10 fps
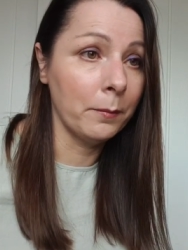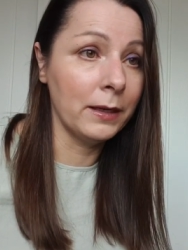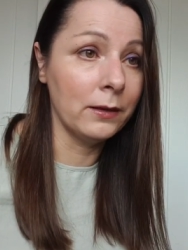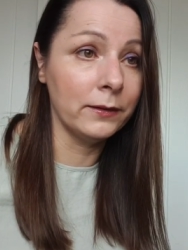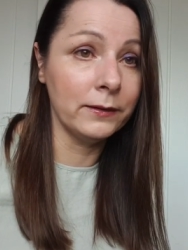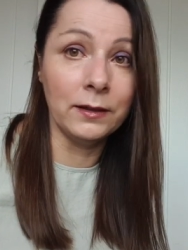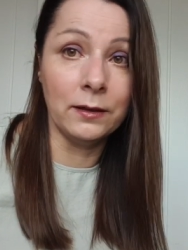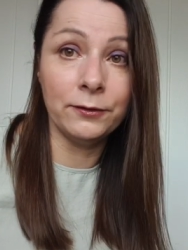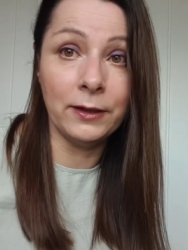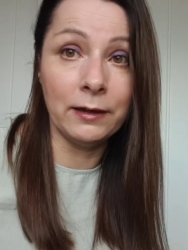because it's
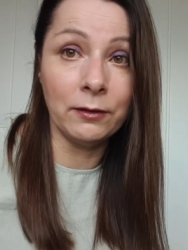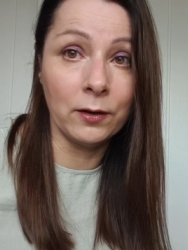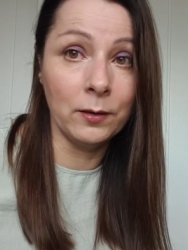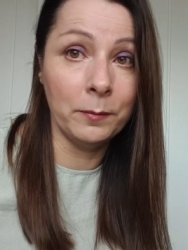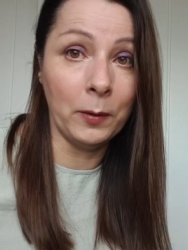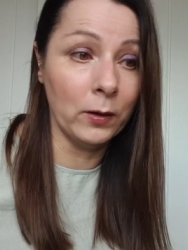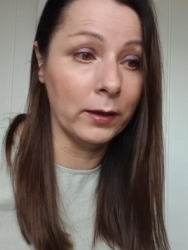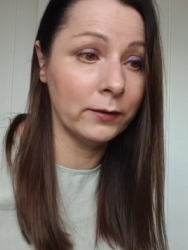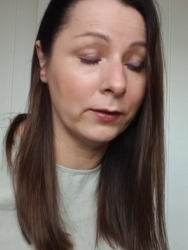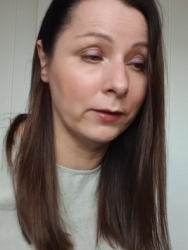not fair on the
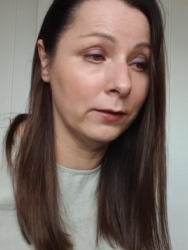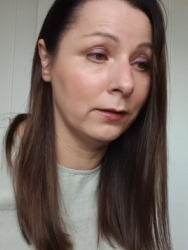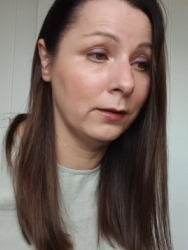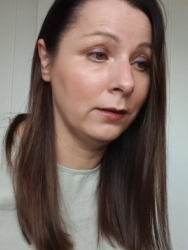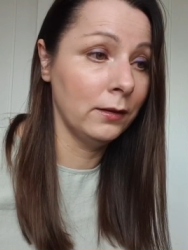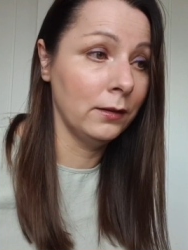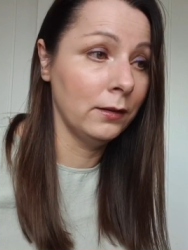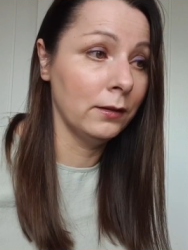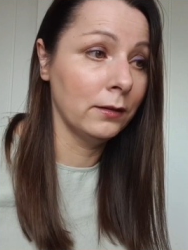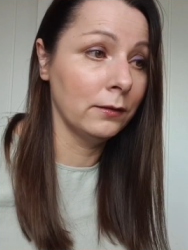buyer to
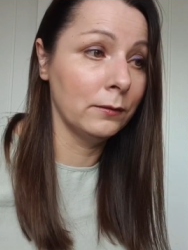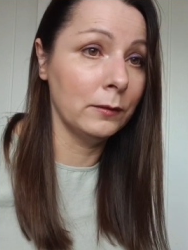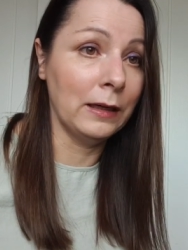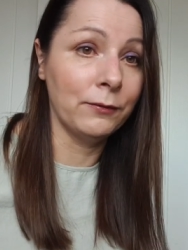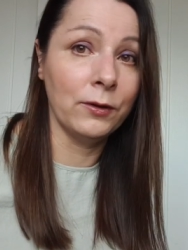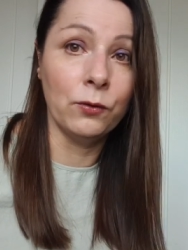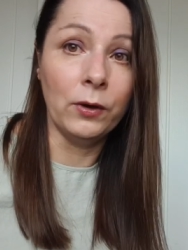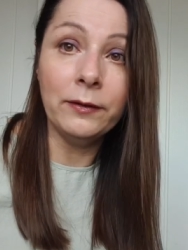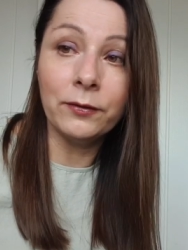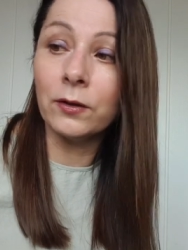have the
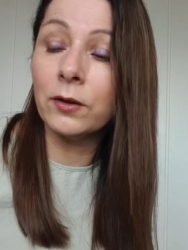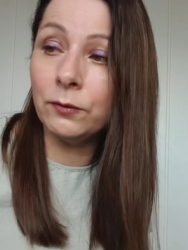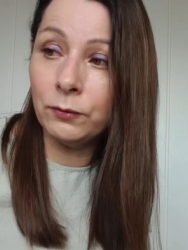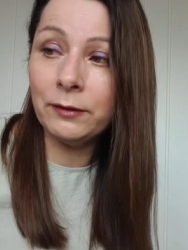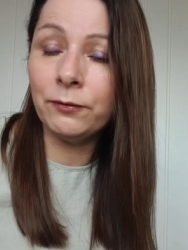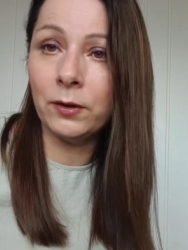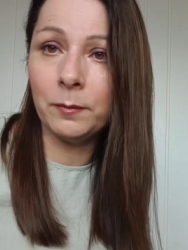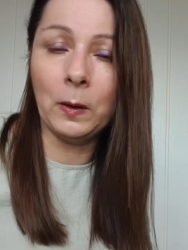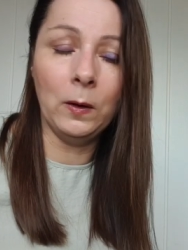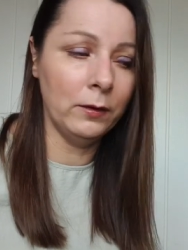grease. So I'm going to
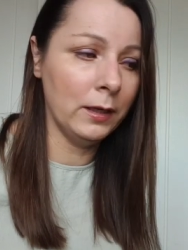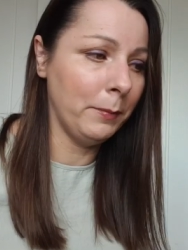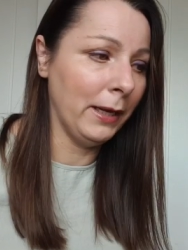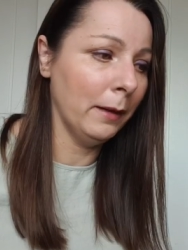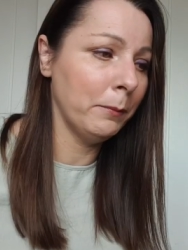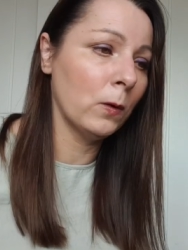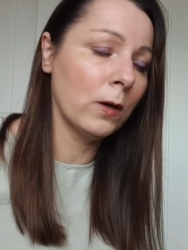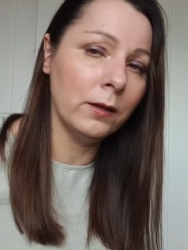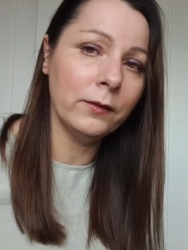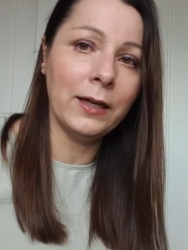refund the buyer in a bit,
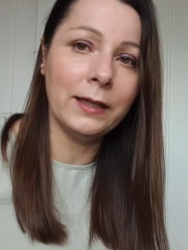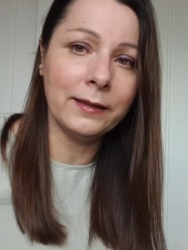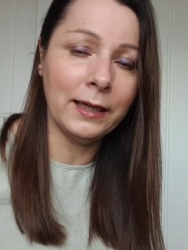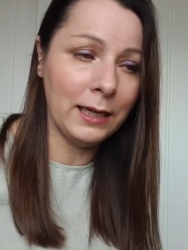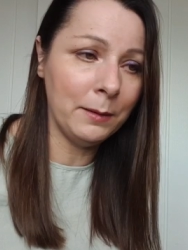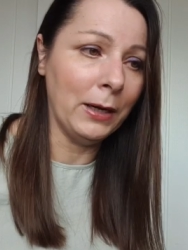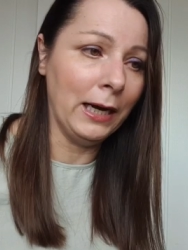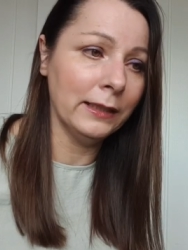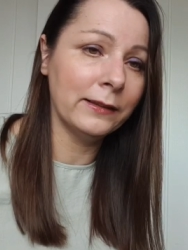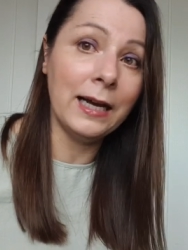but contact
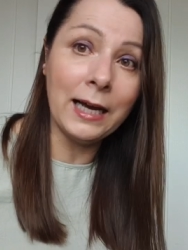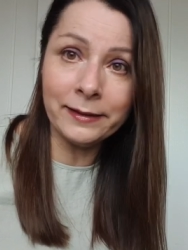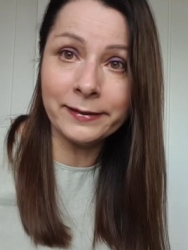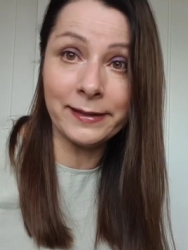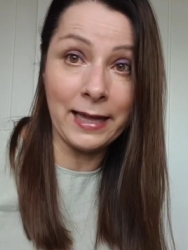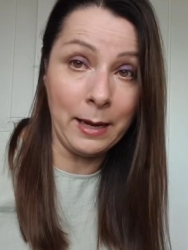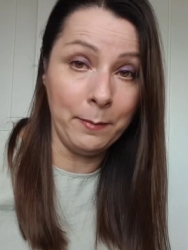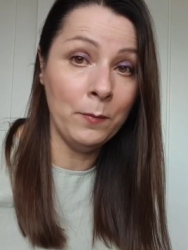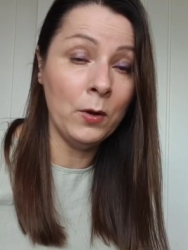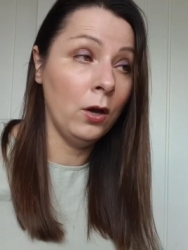eBay to ask
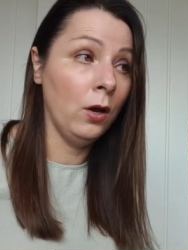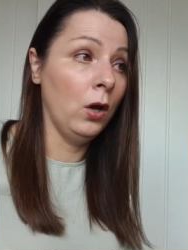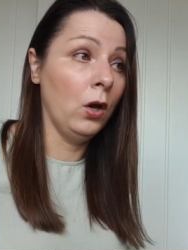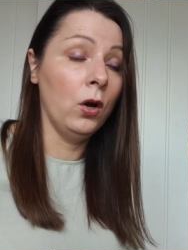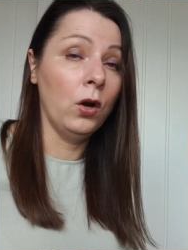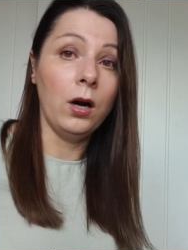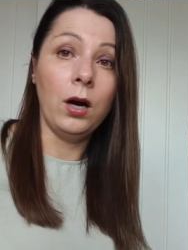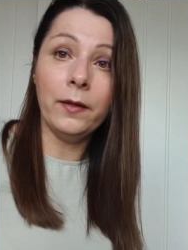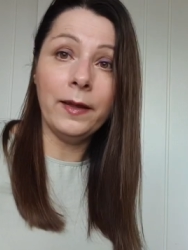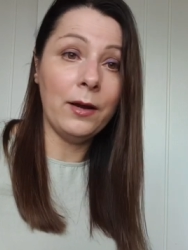them on